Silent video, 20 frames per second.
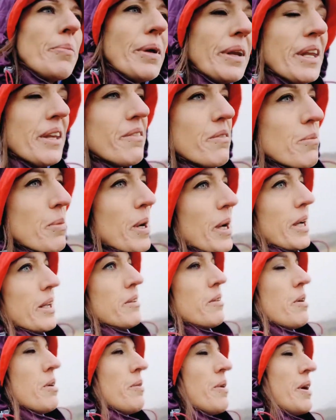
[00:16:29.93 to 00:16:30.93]
never mind.
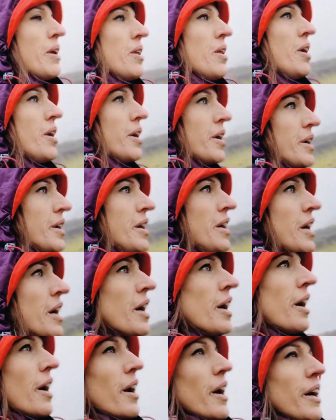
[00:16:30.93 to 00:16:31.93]
Well,
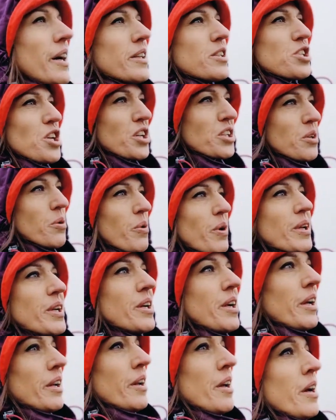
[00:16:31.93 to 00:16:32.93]
I checked the weather
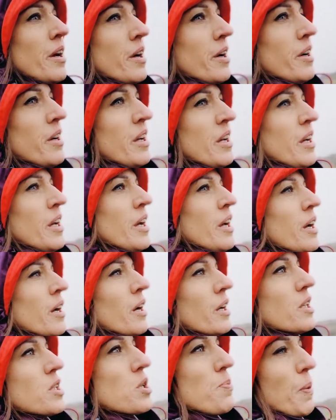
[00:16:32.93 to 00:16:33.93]
and
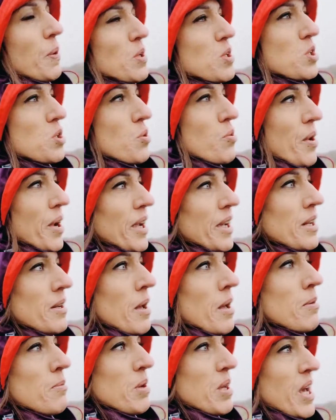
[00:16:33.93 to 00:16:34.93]
it's supposed to rain
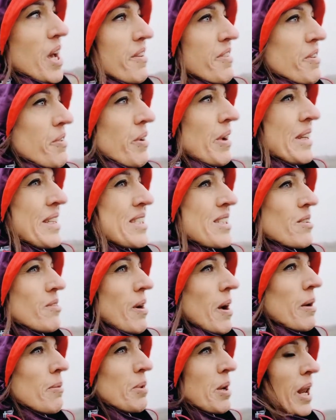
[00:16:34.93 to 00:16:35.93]
and be heavy rain, so
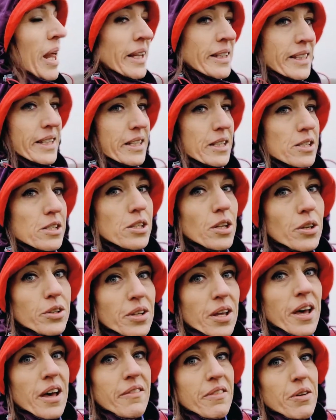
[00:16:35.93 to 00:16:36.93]
I'm glad that it's not a
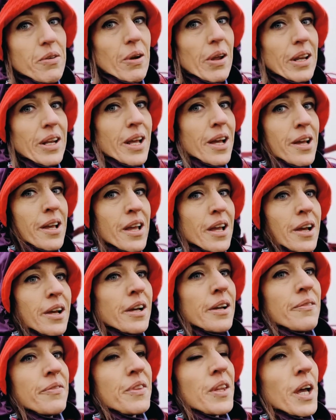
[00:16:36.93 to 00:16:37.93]
heavy rain.
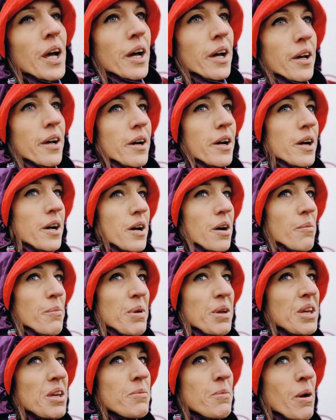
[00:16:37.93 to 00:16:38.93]
Uh, I'm
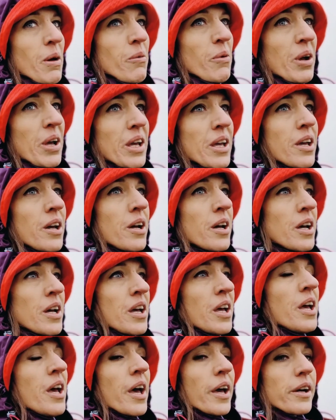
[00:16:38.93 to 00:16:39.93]
making my way
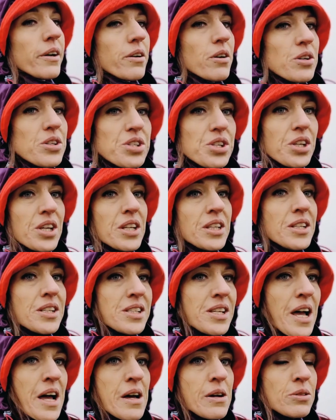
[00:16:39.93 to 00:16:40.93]
across Kinder
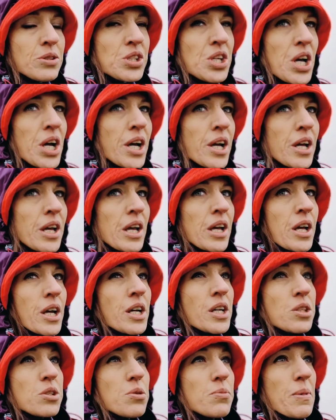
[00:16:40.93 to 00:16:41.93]
Scout
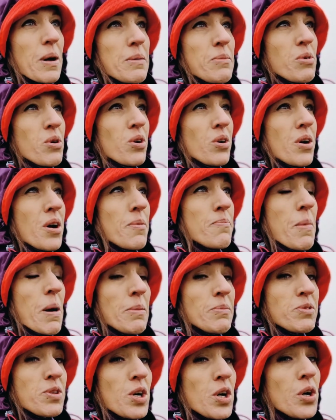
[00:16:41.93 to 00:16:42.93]
to Mamo
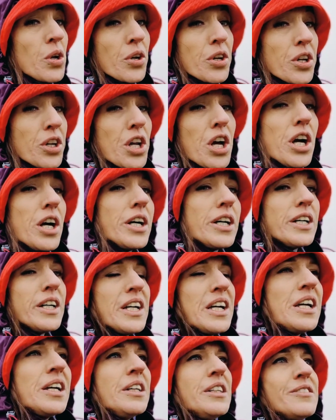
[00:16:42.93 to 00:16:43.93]
Mam Tor
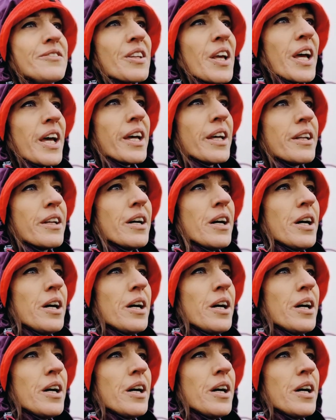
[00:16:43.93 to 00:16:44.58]
and